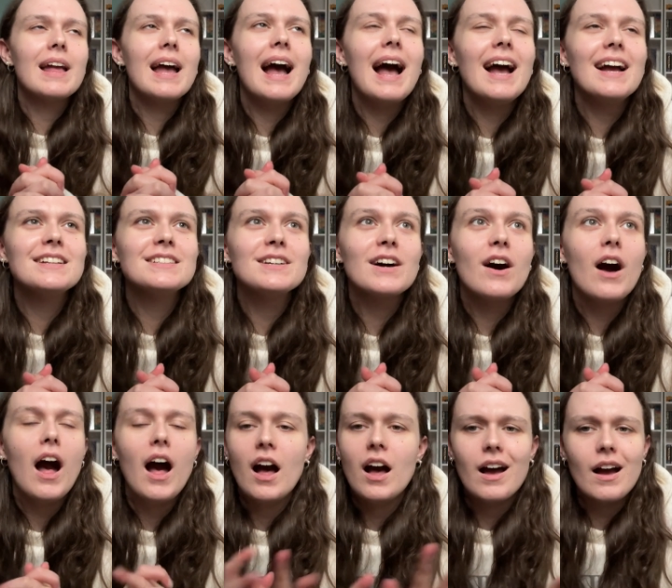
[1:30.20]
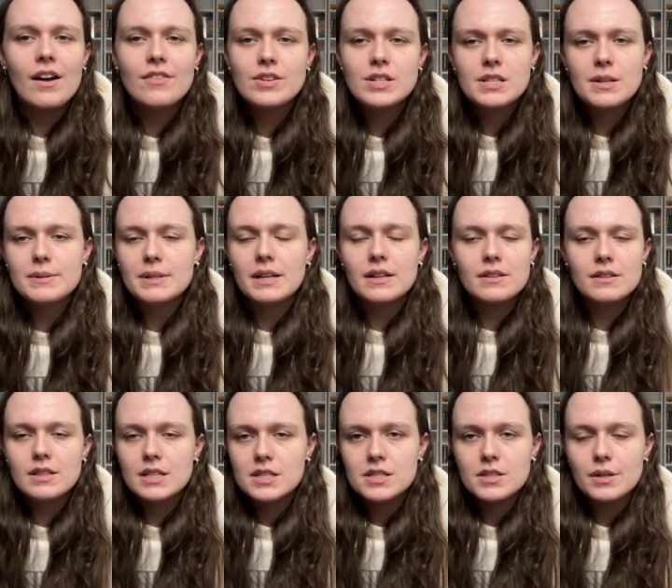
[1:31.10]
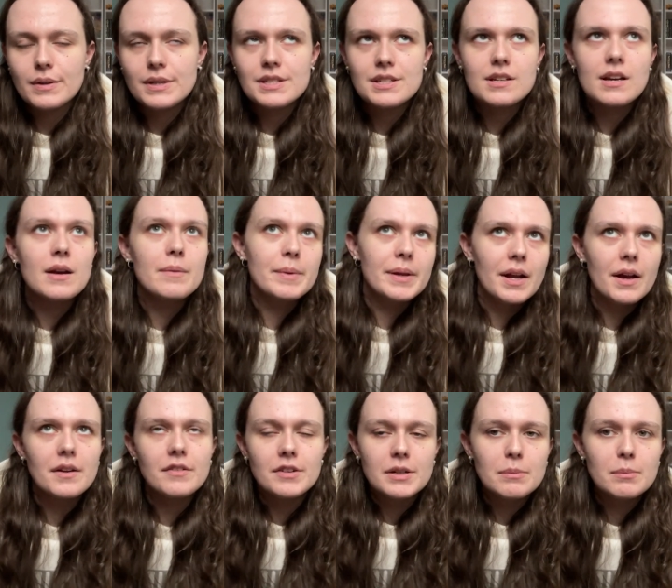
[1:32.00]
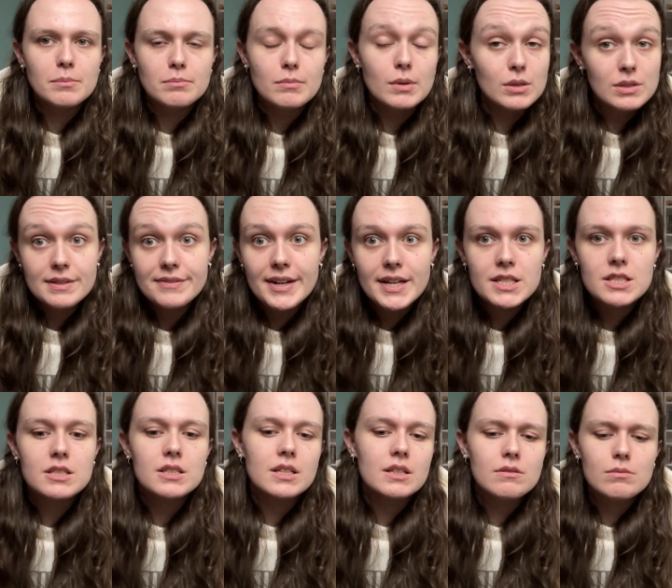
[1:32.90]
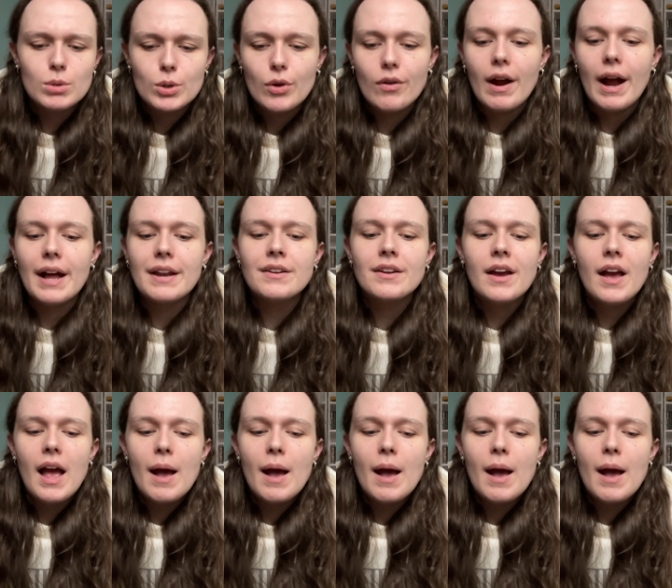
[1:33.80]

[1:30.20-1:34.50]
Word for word: And at first I was like, this is so easy. I mean, I read mostly fantasy, grand.